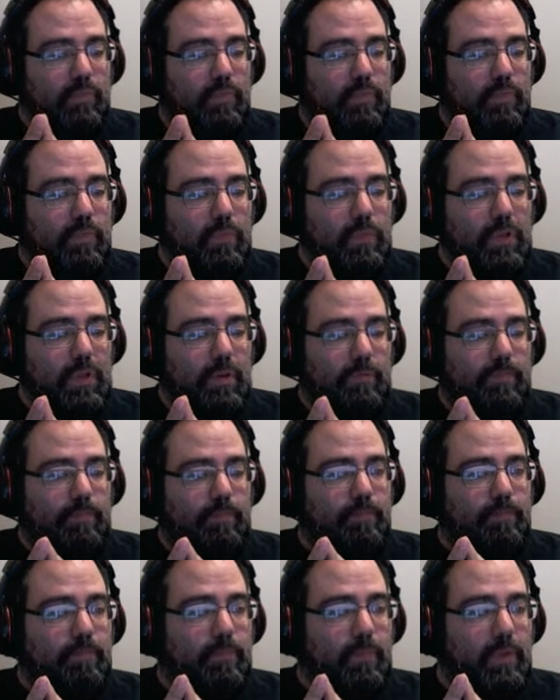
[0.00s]
you know,
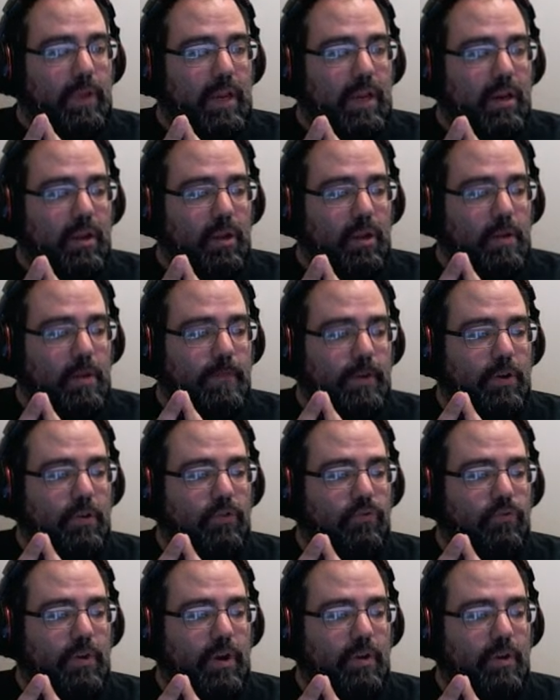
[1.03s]
eating off of
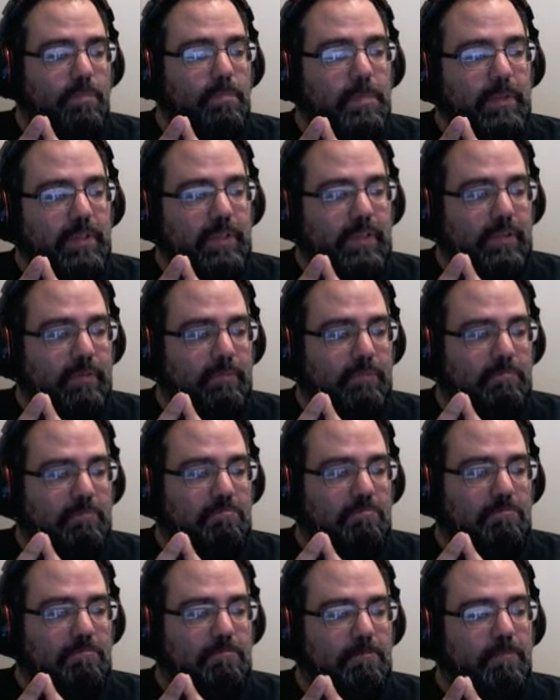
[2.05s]
grubs and,
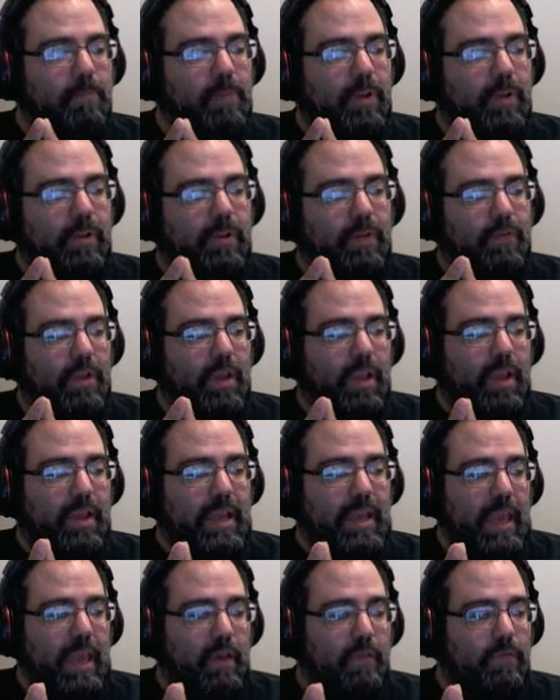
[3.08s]
you know, living in
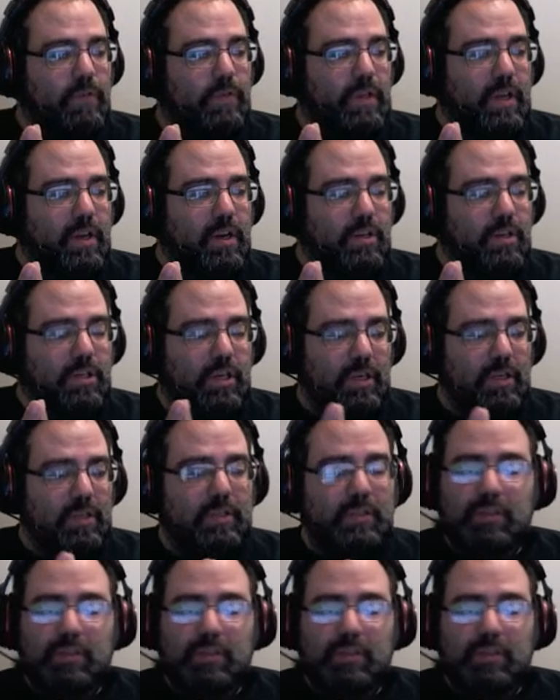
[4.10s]
caves kind of giants.